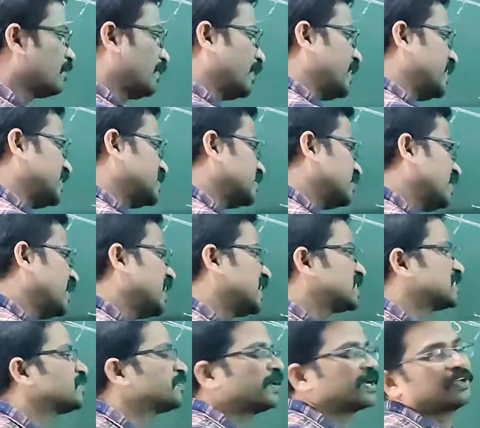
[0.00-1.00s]
potassium
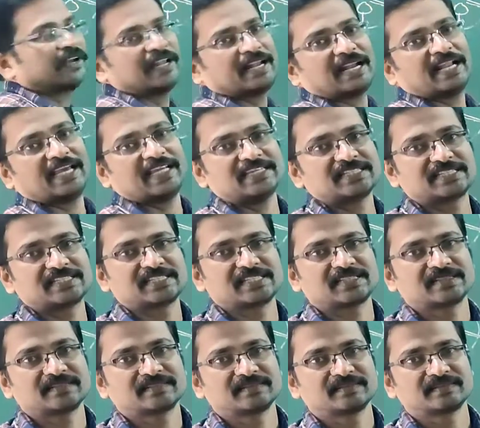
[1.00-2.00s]
has specular
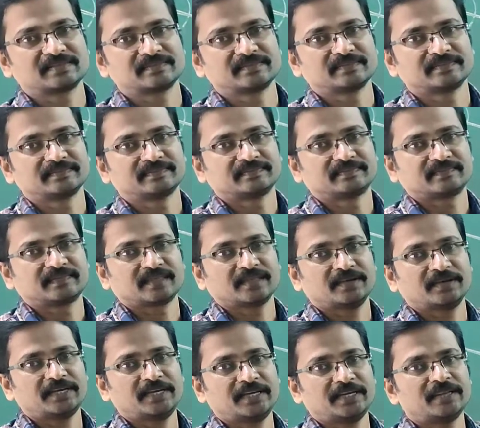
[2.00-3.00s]
lines.
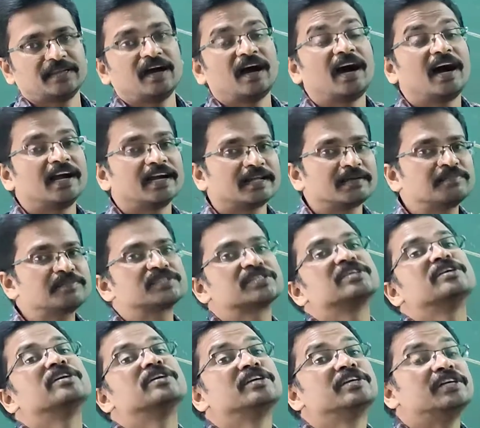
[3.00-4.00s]
Okay,
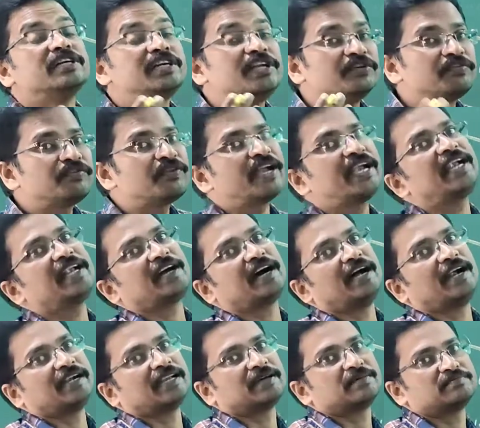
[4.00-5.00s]
atoms, different
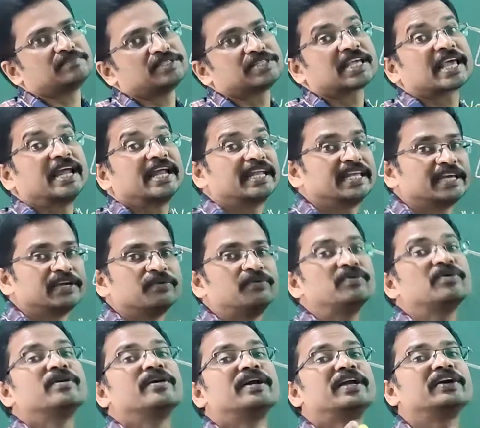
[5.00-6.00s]
atoms can
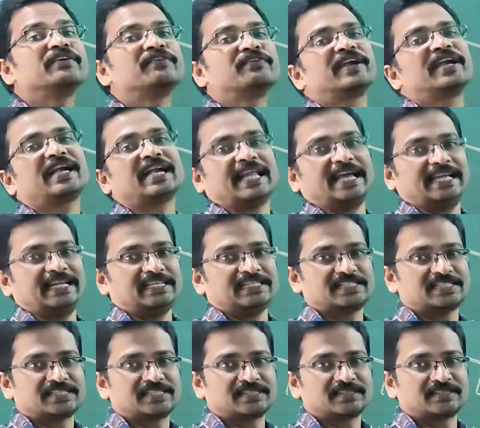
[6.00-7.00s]
give different
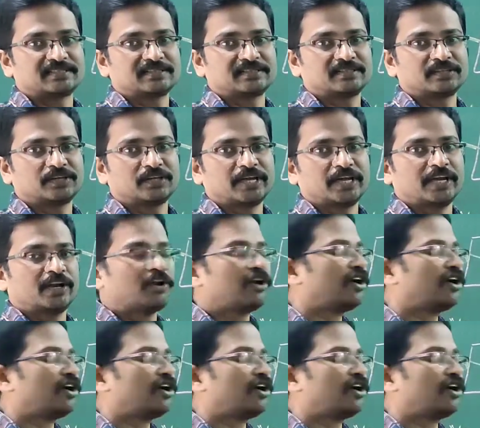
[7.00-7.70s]
lines. Okay,